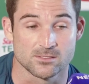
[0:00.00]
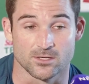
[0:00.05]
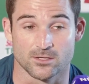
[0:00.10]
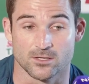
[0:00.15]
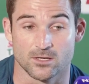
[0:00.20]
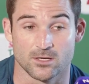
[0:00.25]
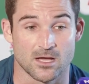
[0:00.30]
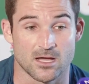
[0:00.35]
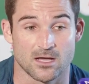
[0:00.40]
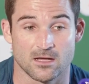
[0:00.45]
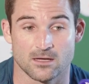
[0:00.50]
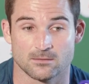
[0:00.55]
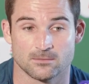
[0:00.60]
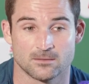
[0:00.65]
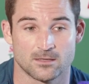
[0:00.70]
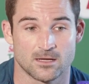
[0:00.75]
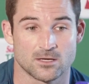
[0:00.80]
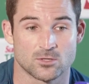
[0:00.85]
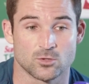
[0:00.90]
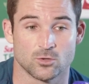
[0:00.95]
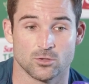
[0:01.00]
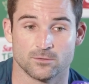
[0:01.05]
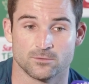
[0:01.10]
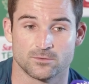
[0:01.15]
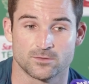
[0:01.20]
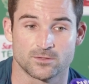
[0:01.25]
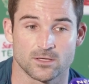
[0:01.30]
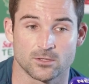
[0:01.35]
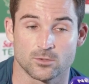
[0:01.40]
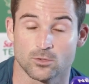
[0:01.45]

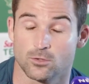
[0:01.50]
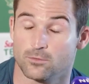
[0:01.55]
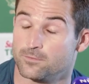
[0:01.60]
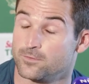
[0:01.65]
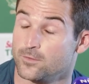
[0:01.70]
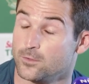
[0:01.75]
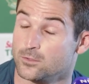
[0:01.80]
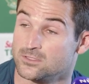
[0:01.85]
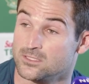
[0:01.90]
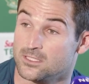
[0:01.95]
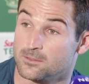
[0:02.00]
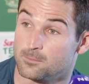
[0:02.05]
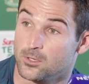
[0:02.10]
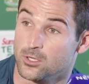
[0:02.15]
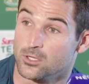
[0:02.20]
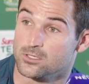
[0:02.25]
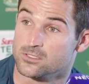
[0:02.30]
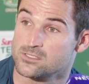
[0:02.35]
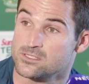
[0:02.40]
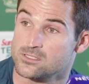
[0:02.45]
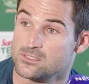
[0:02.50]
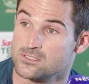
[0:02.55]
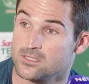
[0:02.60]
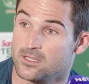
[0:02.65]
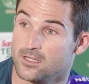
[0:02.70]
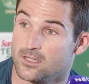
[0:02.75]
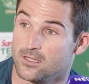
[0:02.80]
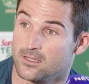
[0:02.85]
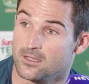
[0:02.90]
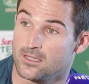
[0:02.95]
can't fault our bowlers
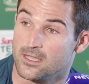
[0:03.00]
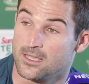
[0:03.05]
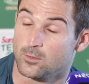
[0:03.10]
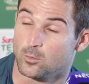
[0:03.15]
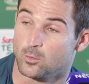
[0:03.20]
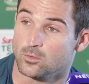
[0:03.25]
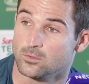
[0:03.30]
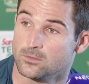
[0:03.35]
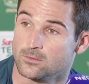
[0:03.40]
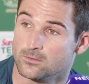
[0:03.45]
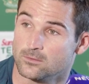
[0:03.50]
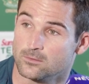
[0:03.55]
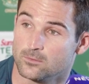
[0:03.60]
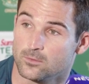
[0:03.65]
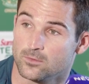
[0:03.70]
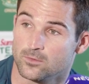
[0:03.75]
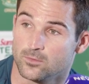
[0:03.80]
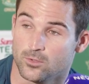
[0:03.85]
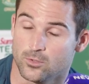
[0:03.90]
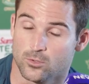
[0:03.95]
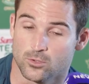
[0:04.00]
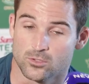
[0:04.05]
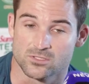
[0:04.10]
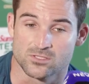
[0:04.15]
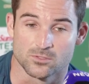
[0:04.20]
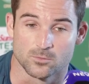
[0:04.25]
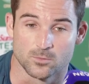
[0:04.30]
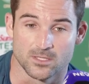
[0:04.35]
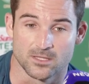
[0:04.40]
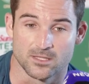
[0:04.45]
at all with
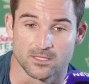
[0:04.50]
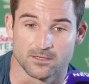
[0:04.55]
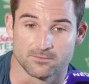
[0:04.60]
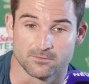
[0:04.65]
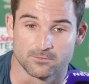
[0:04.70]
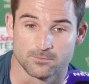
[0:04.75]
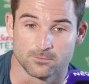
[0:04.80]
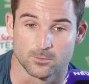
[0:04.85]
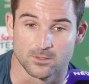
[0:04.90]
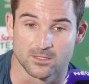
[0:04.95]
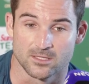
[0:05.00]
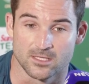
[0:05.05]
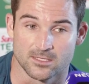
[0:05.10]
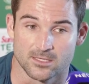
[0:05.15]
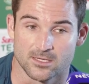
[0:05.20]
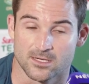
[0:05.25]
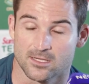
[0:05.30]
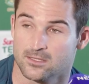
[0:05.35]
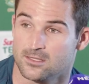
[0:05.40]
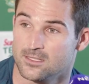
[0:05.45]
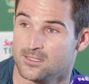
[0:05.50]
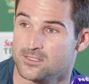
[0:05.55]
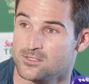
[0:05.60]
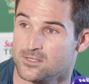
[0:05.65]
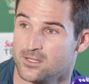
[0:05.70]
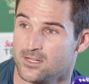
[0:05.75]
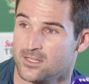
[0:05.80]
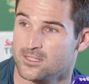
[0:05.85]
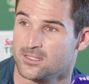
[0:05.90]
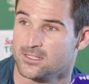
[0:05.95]
regards to what they did out there
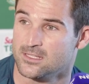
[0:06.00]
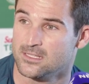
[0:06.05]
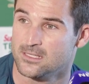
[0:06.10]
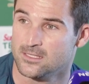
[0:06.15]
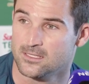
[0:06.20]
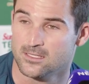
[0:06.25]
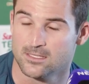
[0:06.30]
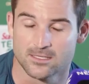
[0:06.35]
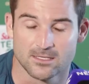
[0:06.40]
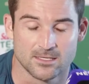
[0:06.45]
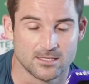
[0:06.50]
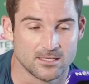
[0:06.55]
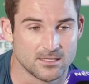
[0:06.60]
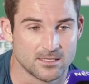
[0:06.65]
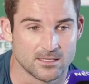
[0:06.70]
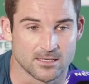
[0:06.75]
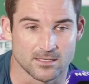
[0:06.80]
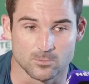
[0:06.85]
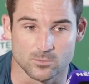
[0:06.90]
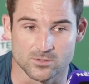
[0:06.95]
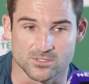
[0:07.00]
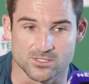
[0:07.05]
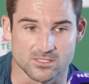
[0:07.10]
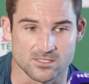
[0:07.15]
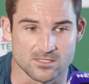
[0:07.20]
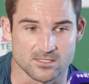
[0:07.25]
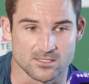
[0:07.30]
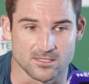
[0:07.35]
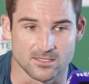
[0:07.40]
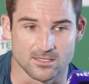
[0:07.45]
today. It was
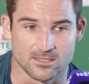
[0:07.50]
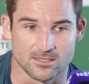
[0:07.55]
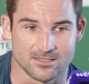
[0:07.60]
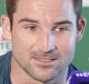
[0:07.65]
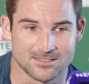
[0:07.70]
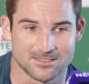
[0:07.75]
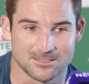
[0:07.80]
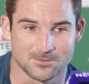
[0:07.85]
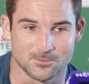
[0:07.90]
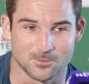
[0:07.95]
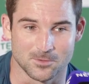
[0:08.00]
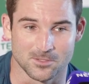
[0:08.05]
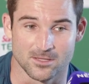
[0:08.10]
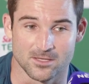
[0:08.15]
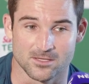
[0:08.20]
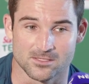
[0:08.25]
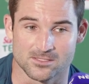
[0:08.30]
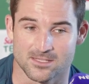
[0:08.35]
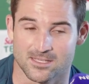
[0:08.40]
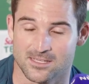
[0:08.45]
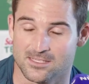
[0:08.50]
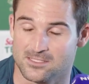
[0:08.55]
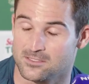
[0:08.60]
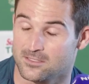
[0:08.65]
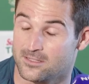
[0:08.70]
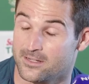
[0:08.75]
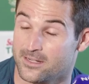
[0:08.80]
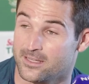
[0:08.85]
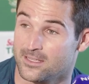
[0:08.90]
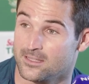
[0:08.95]
just one of those days
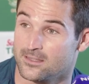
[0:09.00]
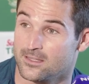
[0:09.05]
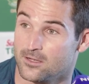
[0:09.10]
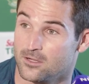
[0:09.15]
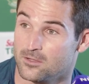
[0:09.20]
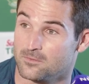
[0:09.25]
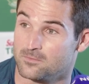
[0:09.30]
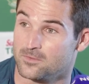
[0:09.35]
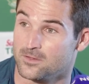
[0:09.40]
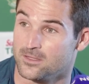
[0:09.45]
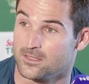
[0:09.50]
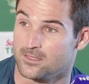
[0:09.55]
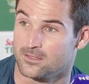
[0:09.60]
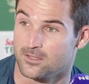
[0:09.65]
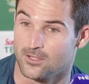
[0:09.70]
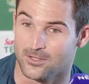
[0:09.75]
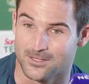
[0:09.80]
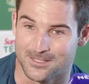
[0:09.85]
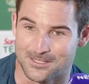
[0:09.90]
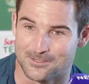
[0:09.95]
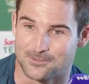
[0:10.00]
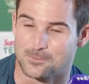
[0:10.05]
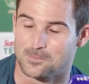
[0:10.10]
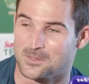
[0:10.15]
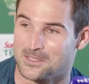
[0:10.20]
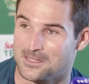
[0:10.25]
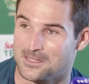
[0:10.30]
of cricket that hopefully don't get